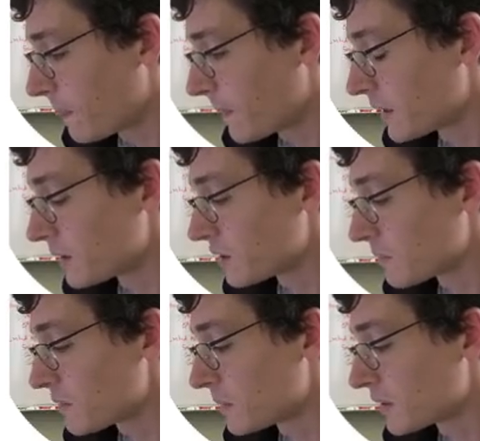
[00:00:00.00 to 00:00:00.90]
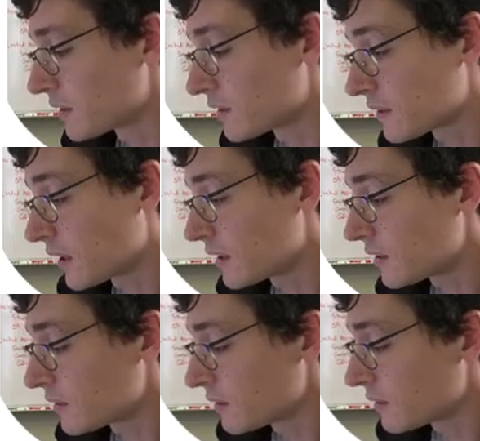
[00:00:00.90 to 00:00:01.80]
And it dumps me into the slide
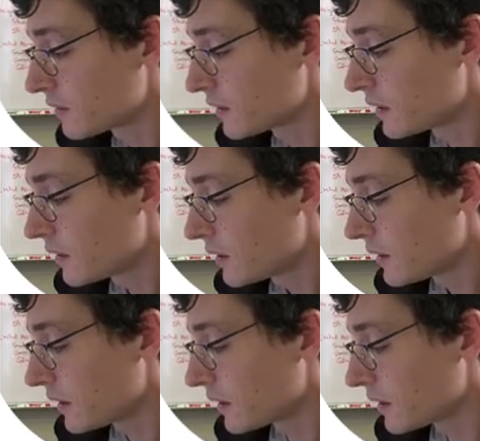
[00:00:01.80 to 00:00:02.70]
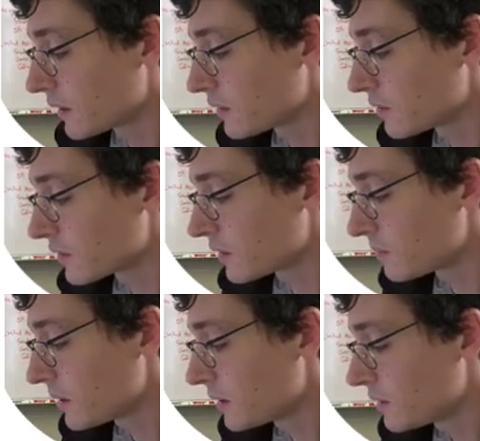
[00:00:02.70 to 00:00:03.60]
editor, and I can just come
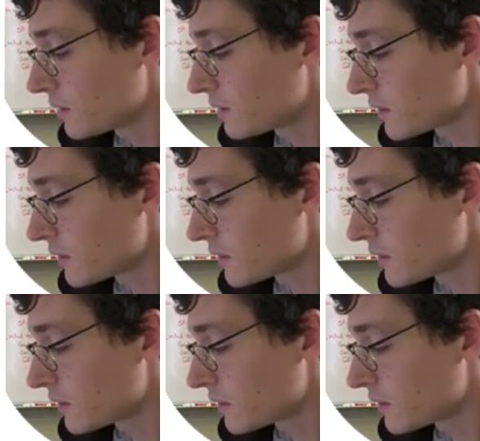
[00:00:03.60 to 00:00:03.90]
in,